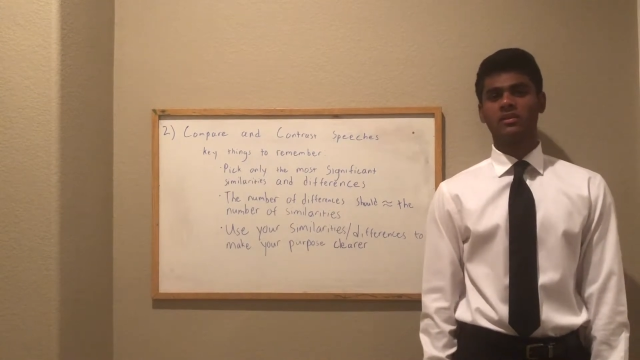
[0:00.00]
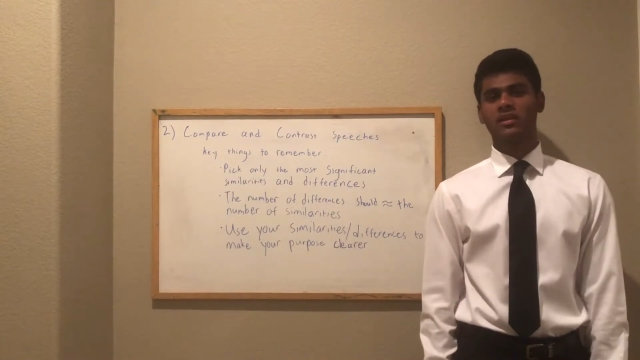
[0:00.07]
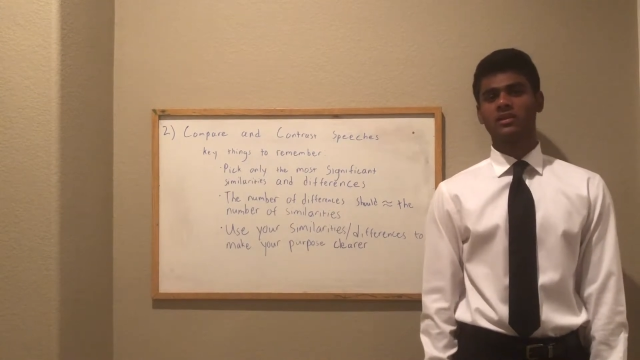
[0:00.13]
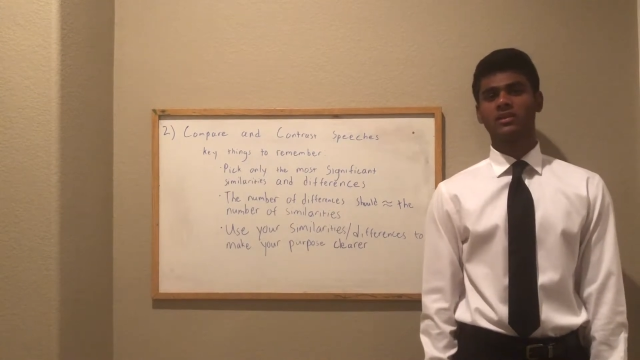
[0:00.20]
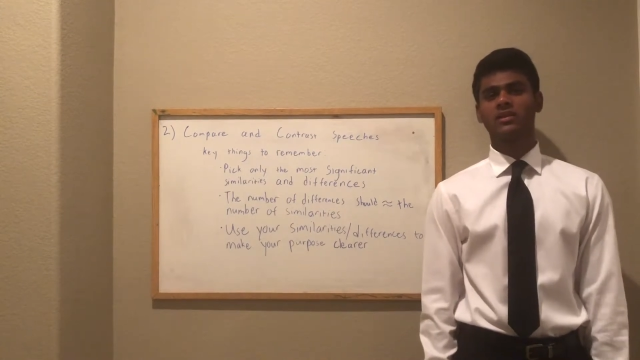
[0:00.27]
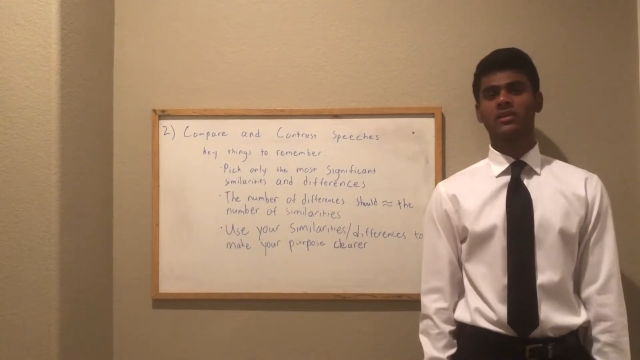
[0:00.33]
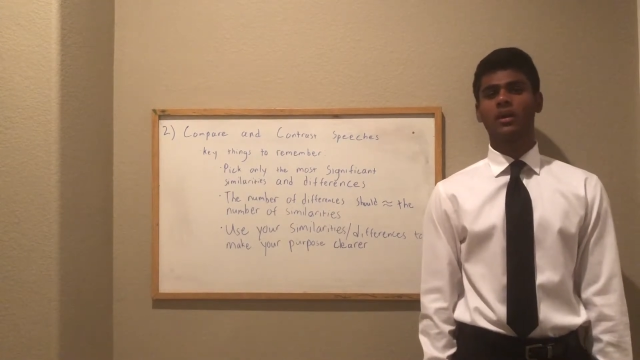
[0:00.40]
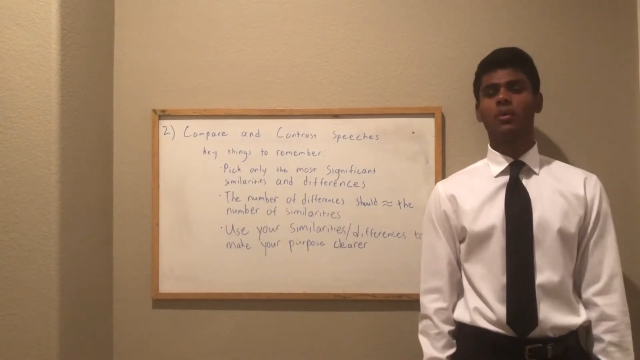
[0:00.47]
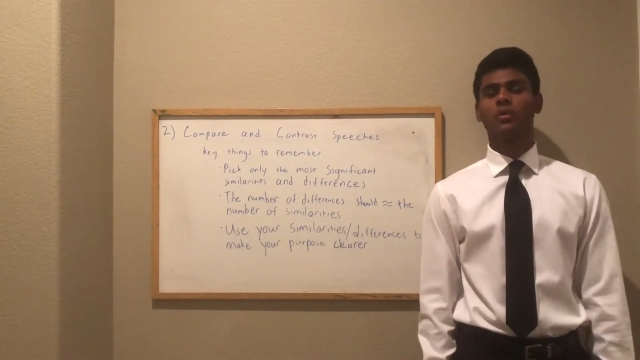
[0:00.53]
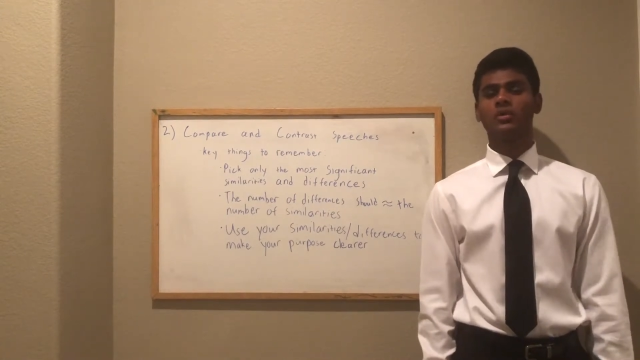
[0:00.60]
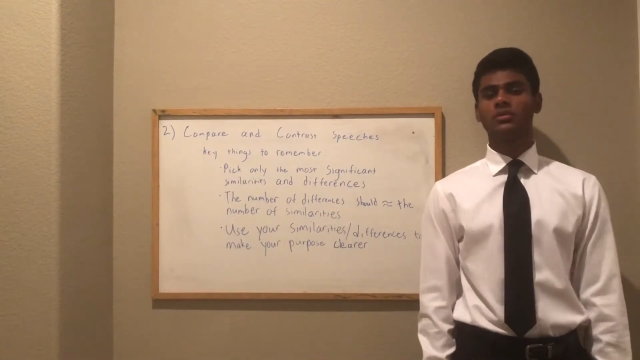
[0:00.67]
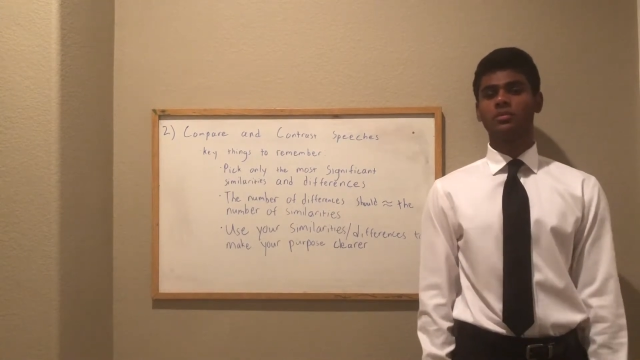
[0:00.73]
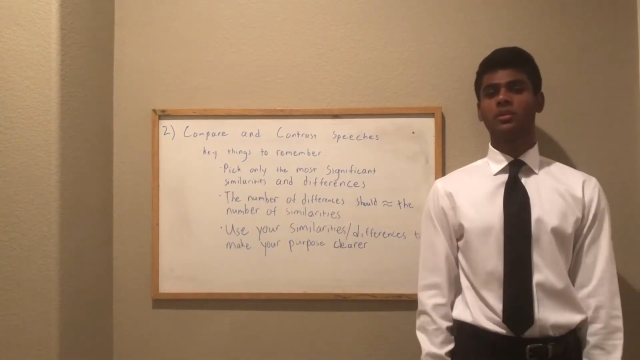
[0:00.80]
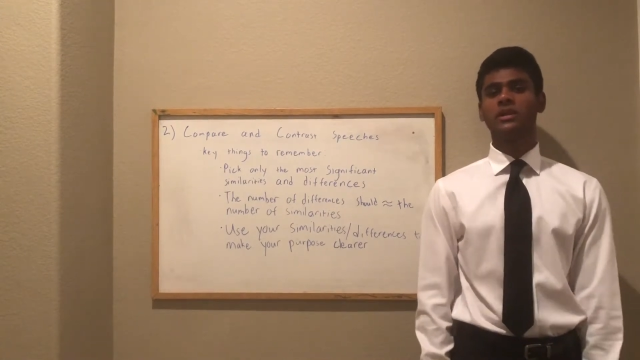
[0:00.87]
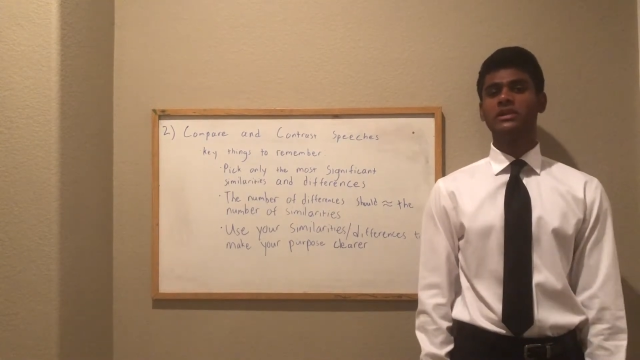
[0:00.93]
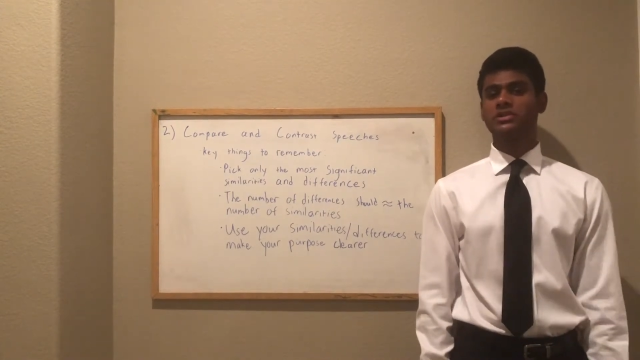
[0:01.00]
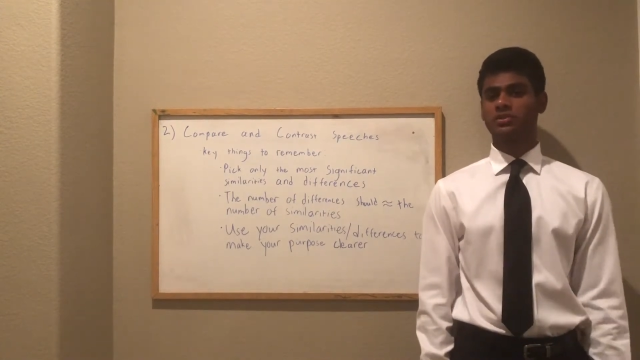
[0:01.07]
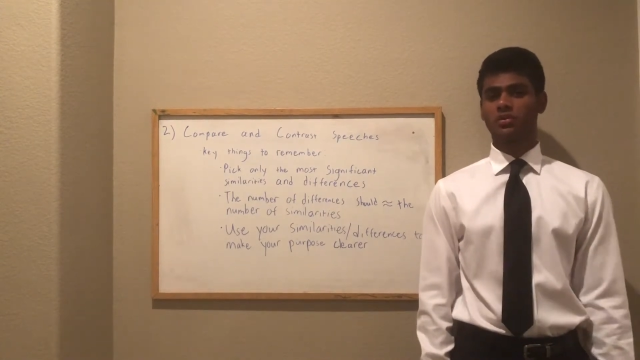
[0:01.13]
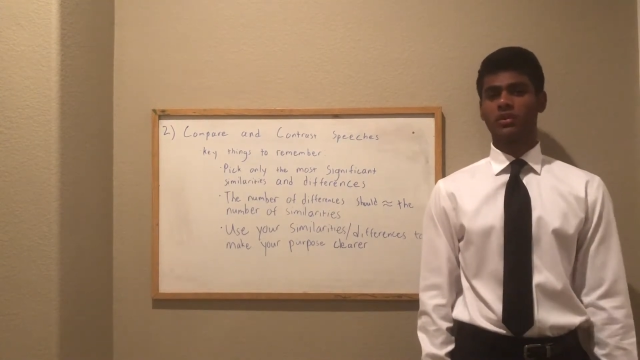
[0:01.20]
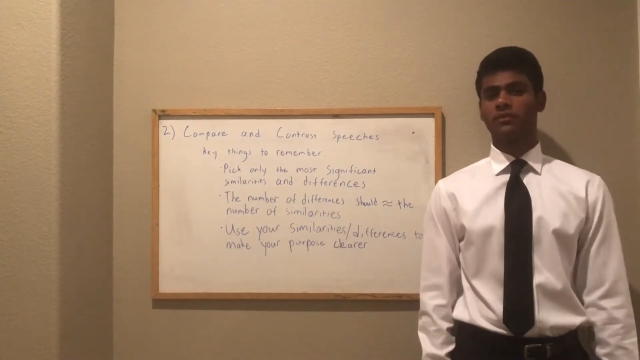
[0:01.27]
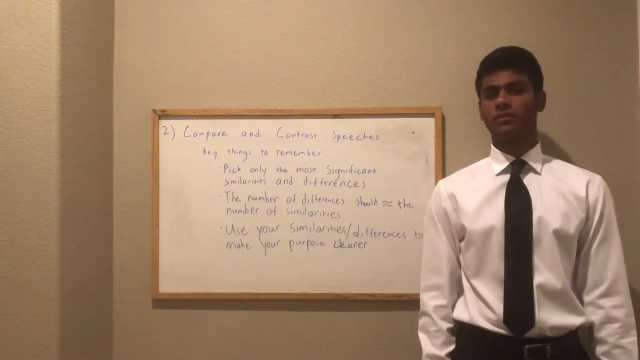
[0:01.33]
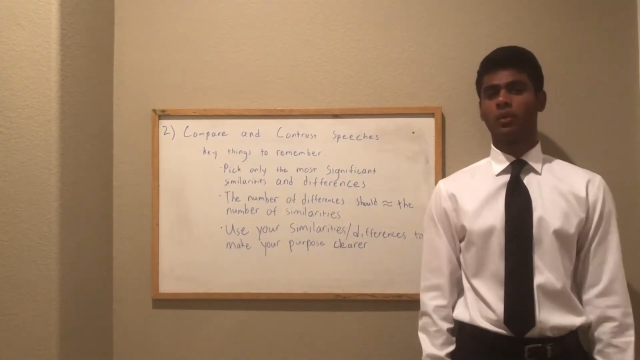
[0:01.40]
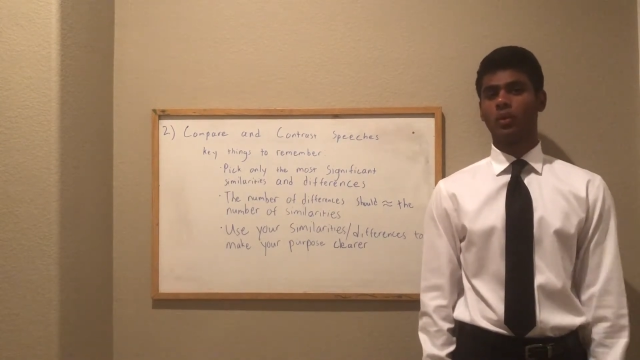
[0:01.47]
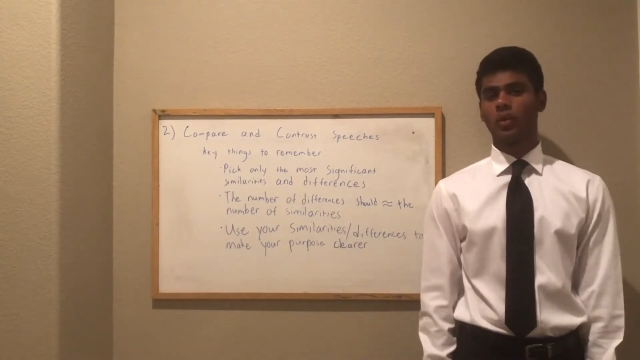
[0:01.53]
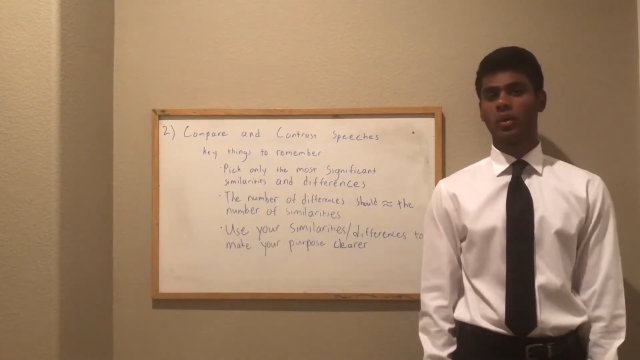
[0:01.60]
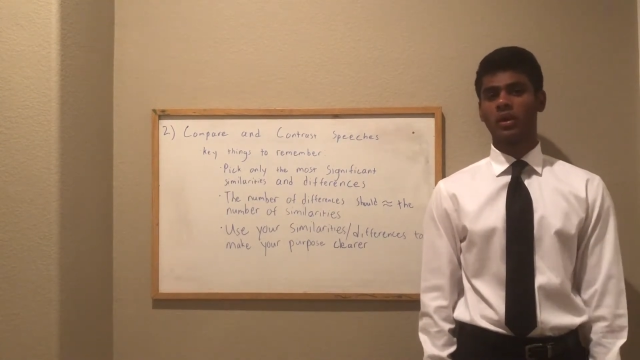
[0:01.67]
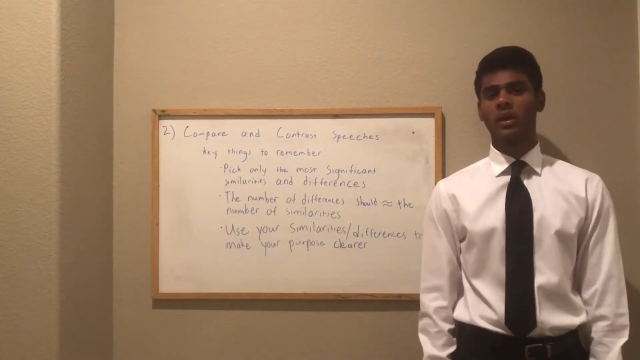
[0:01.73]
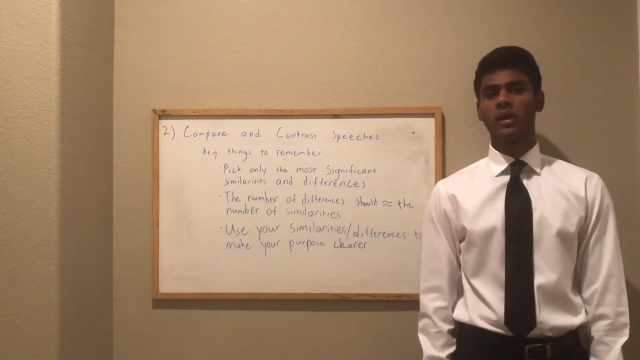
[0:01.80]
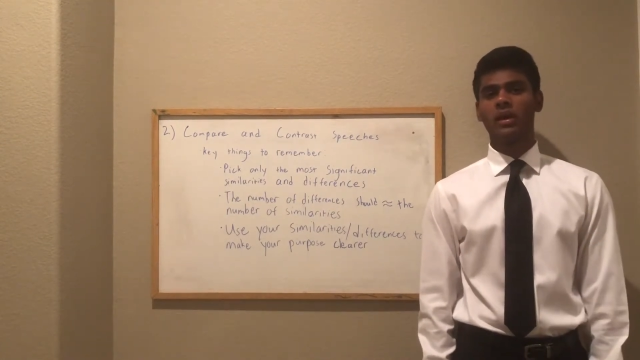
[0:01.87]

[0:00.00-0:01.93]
I think that one's pretty straightforward.